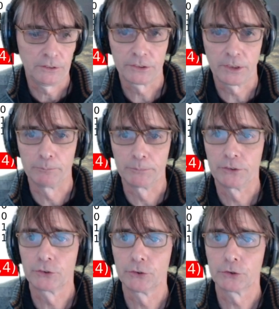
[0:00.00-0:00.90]
sums
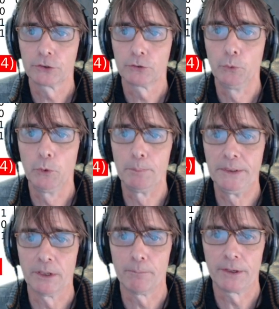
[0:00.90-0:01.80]
circuits would be
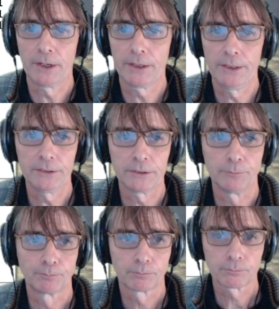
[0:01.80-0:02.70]
something like this.
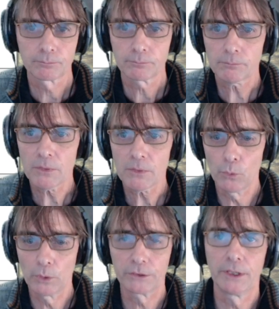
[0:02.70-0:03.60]

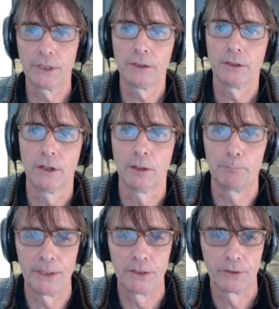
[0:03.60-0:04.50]
Once again, a
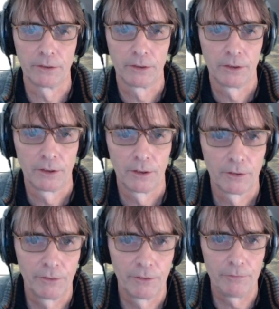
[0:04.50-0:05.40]
peek
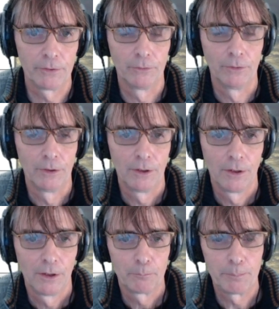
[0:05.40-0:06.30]
view
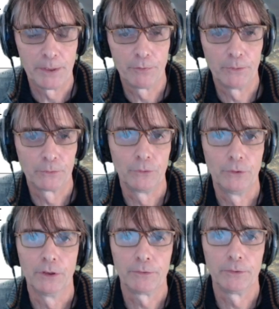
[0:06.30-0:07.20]
to
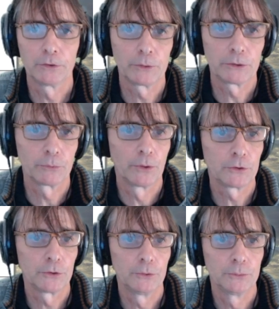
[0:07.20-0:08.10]
the future, which we're
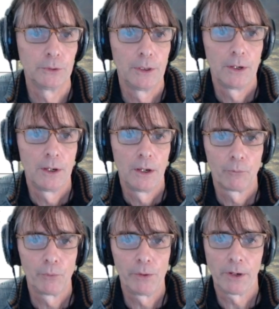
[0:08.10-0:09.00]
going to do.
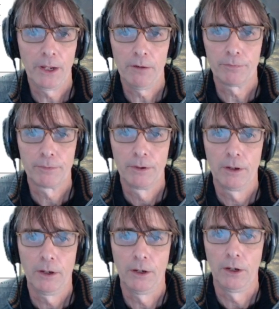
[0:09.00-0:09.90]
We all have
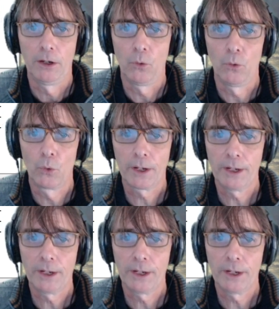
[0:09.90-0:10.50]
OR